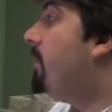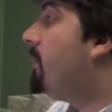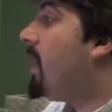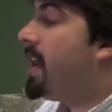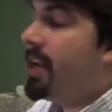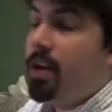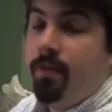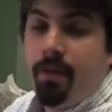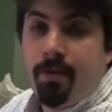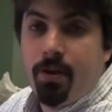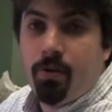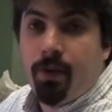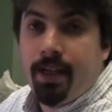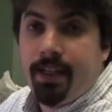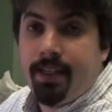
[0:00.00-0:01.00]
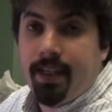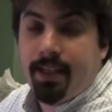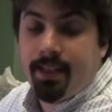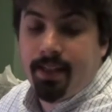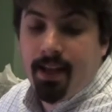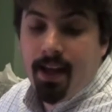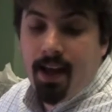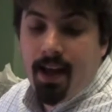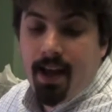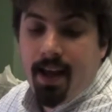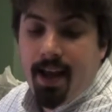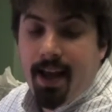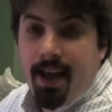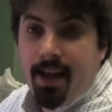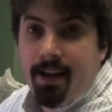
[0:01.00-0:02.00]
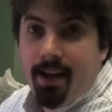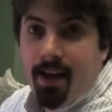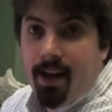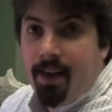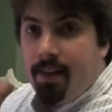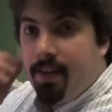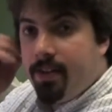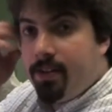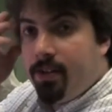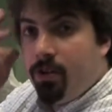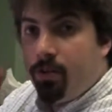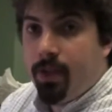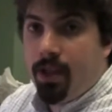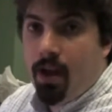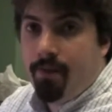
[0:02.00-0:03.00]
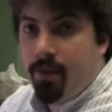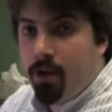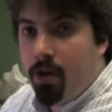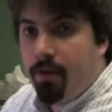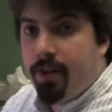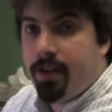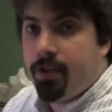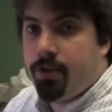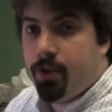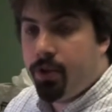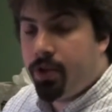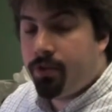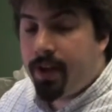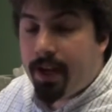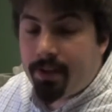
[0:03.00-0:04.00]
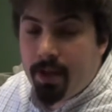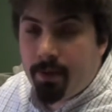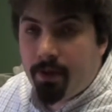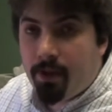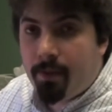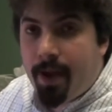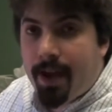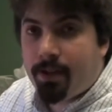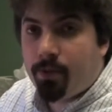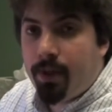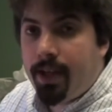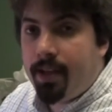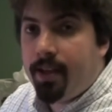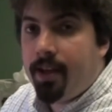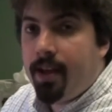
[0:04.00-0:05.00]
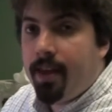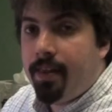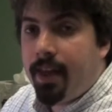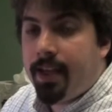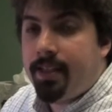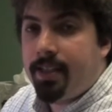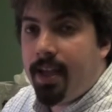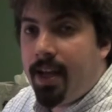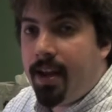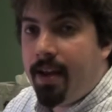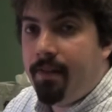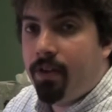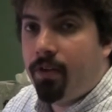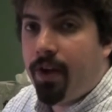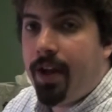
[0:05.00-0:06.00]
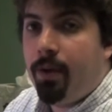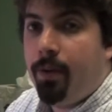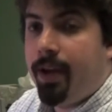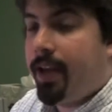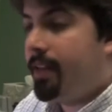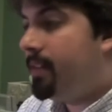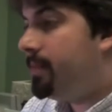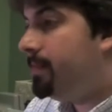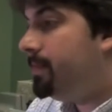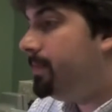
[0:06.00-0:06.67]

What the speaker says: Friday, November 26th. And this is the news we covered over at the Search and Roundtable in the past week. Thanks again, and have a great weekend.